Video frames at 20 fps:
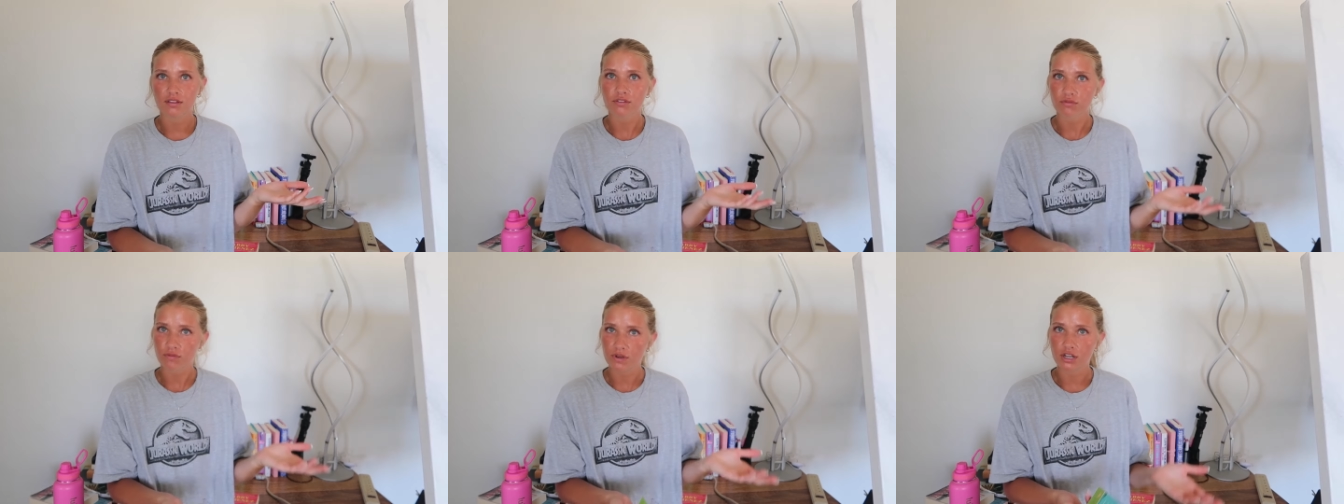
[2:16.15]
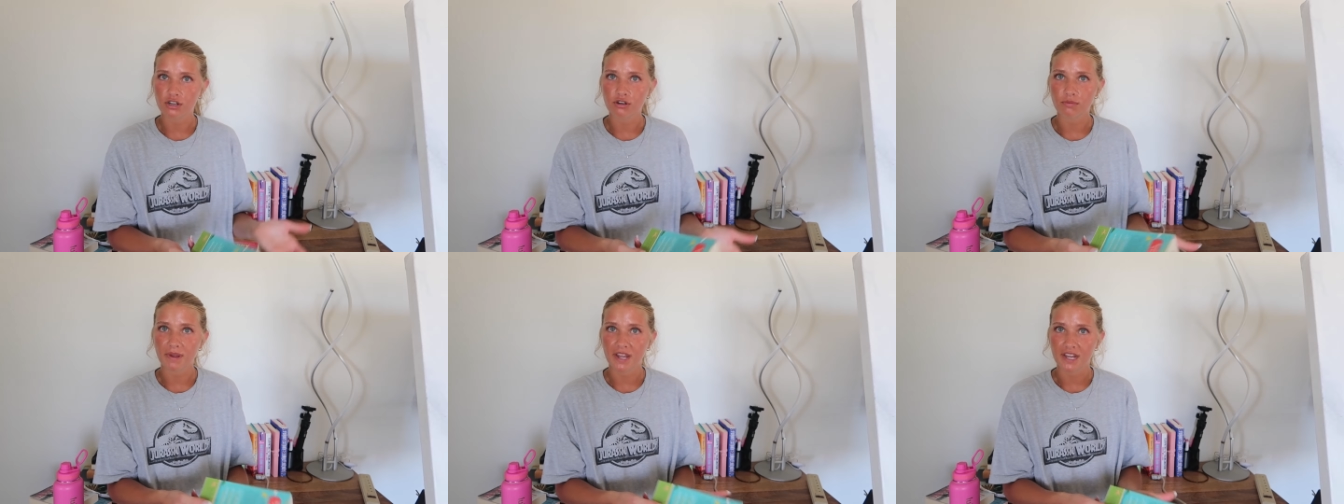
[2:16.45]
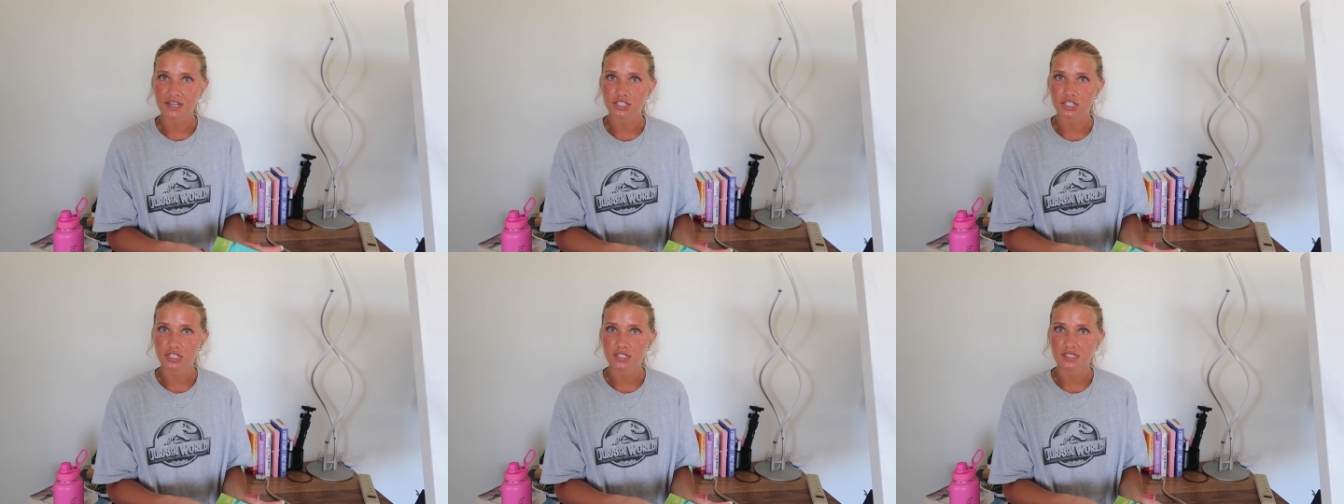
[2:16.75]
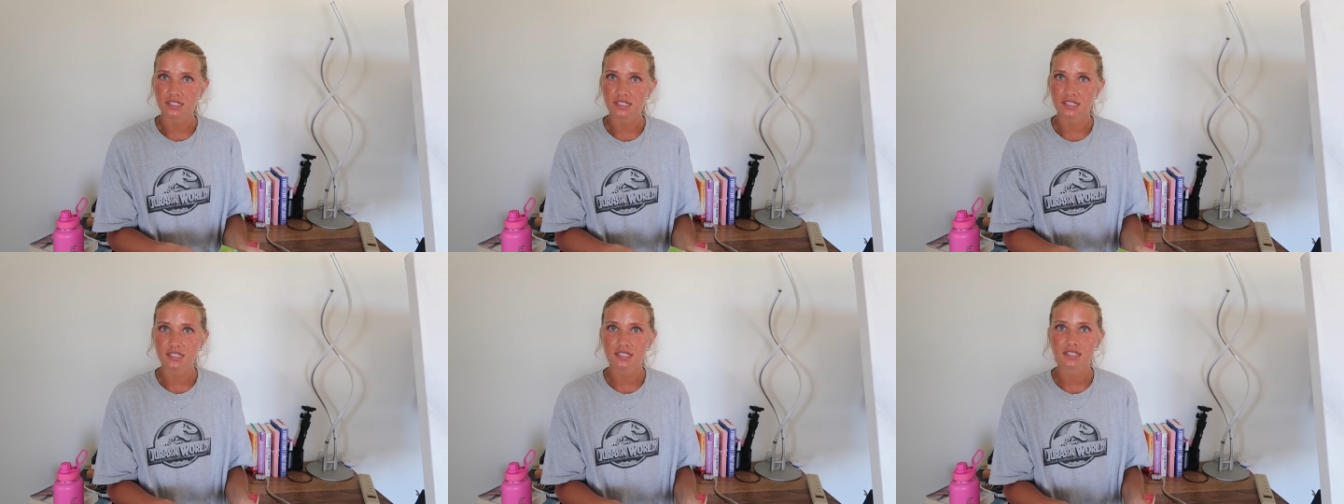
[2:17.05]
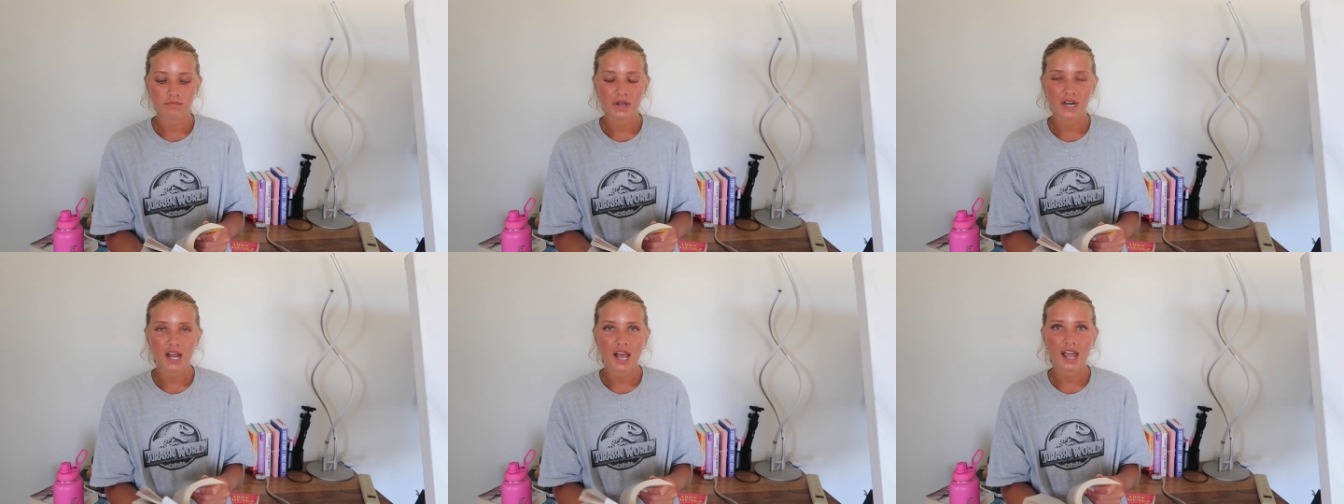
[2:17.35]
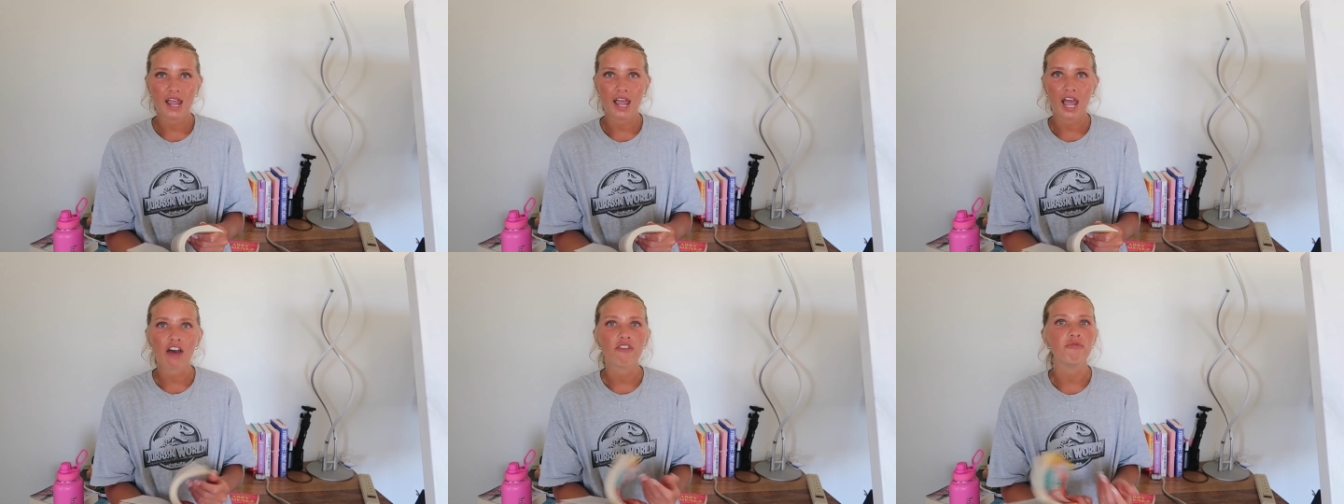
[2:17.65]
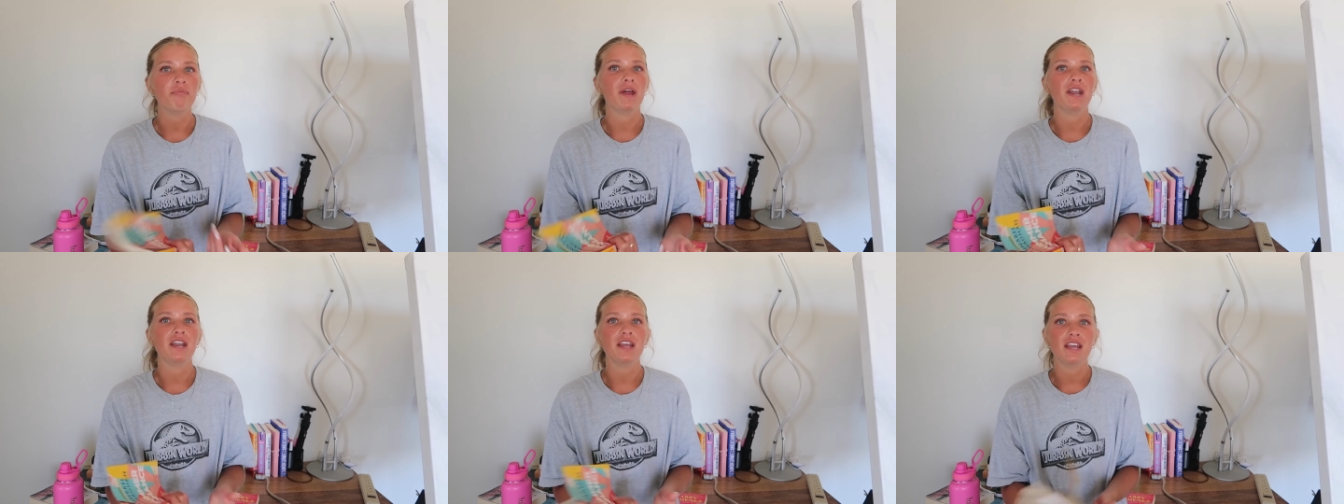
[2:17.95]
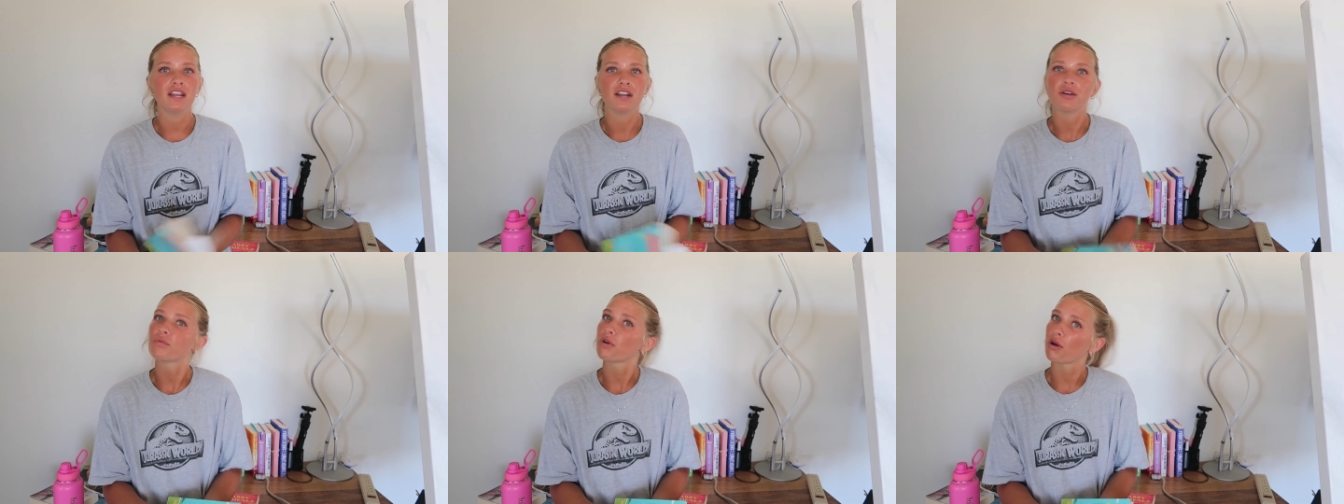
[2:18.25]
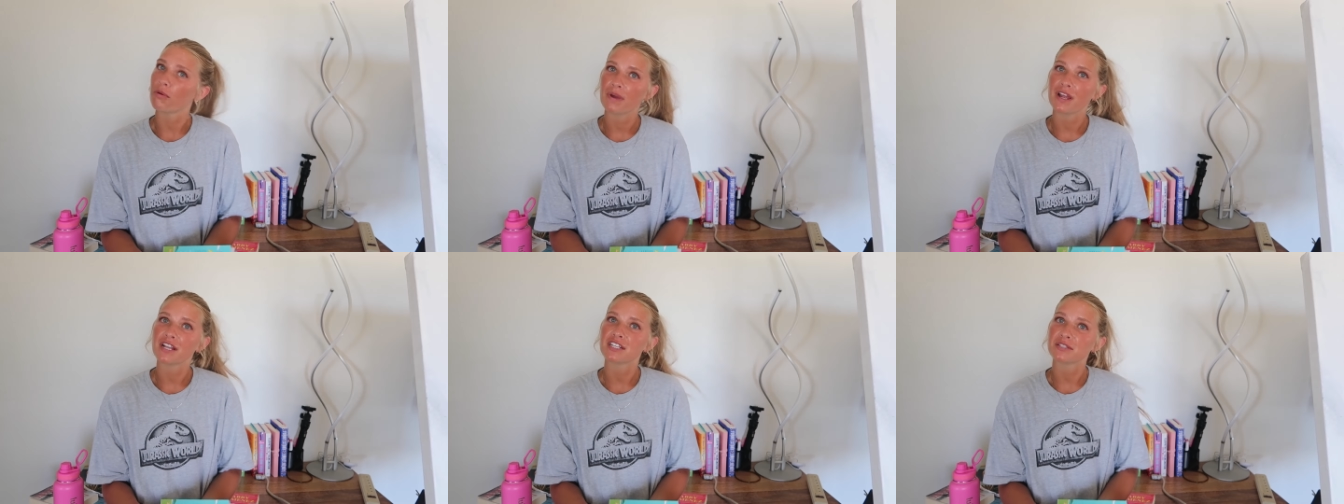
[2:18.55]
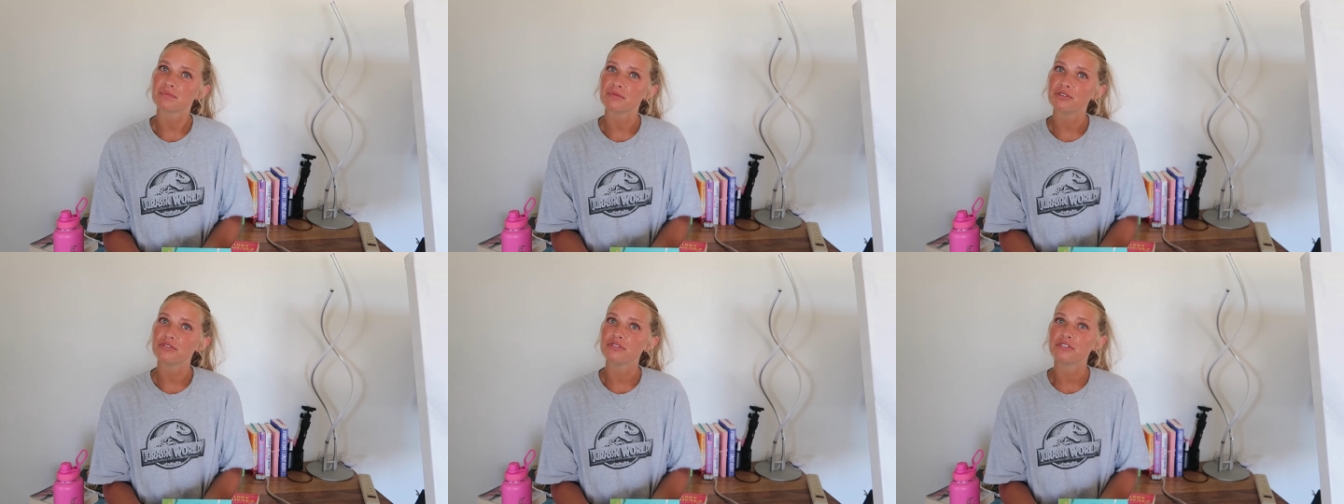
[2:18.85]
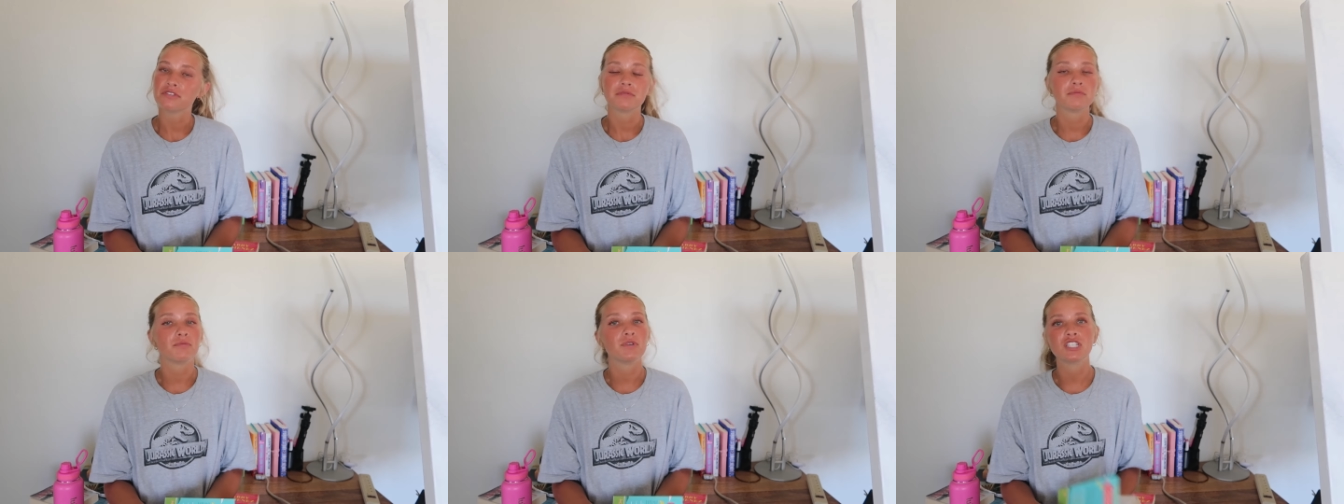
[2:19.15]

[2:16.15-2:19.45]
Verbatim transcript: 300 pages but i have been in a romance mood